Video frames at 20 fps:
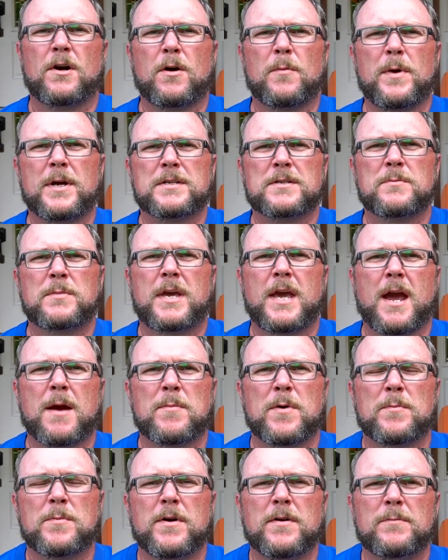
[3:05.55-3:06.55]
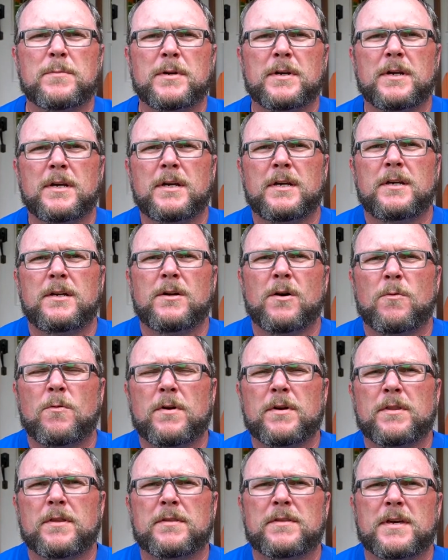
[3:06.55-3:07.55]
about some camera movement.
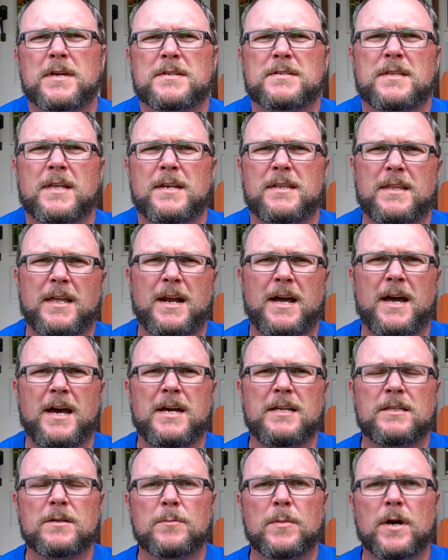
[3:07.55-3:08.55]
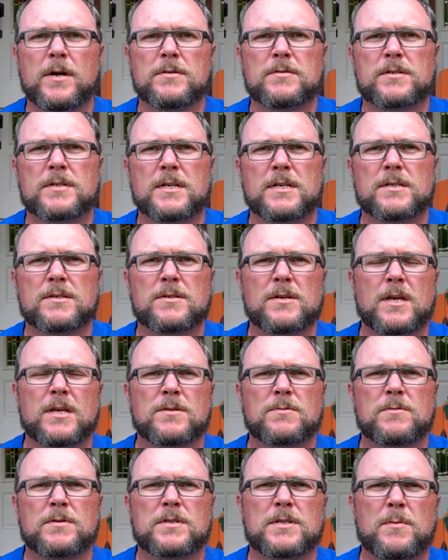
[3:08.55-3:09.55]
One of the things that I hate the most
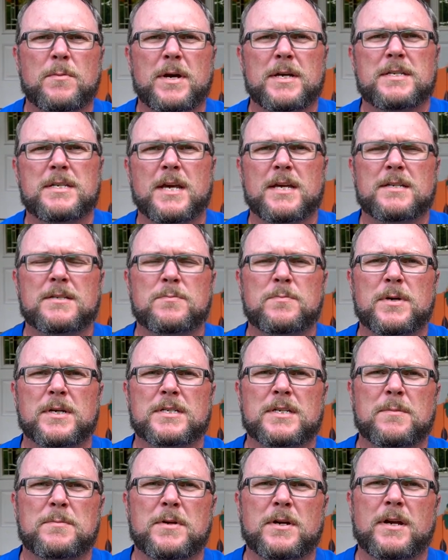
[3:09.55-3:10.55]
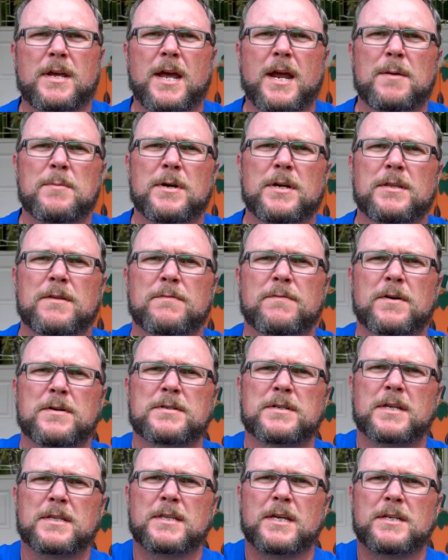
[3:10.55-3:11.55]
is when somebody picks up their camera and the
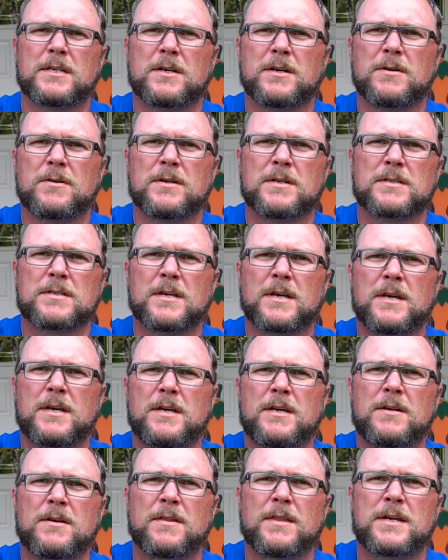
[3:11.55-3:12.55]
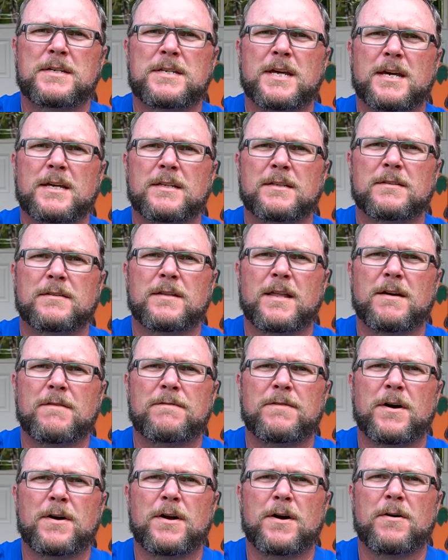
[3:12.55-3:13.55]
first thing they do is, they take that
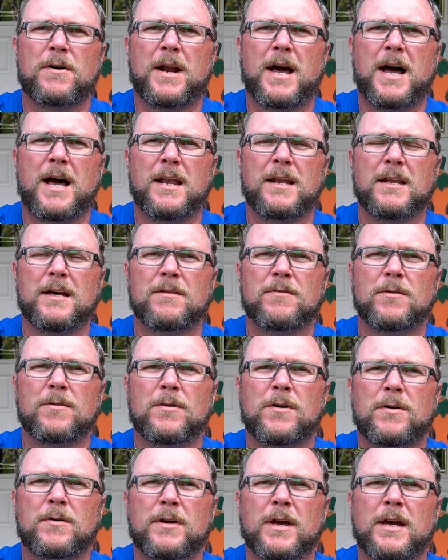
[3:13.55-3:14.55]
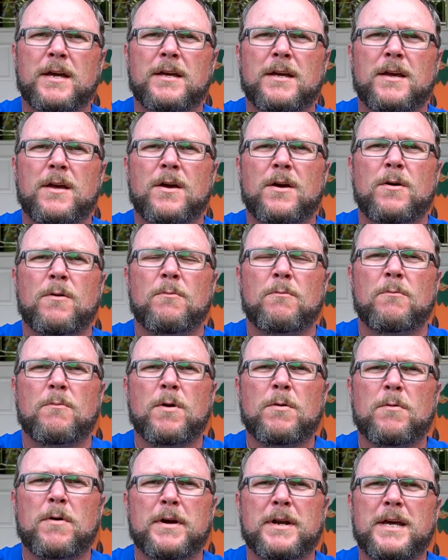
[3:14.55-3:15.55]
photo at eye level, okay?
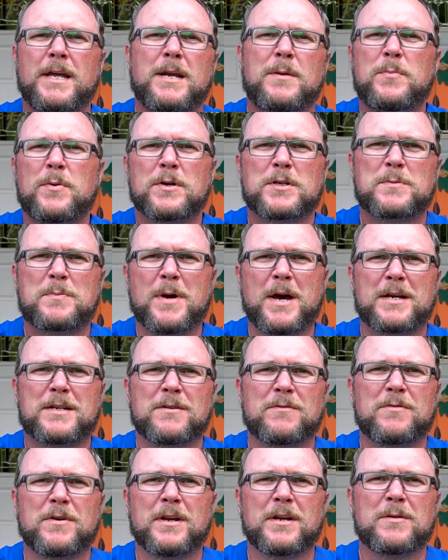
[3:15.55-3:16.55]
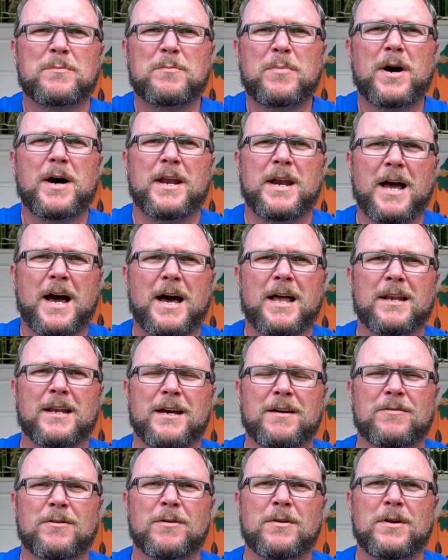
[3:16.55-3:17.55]
We want any perspective really but eye level,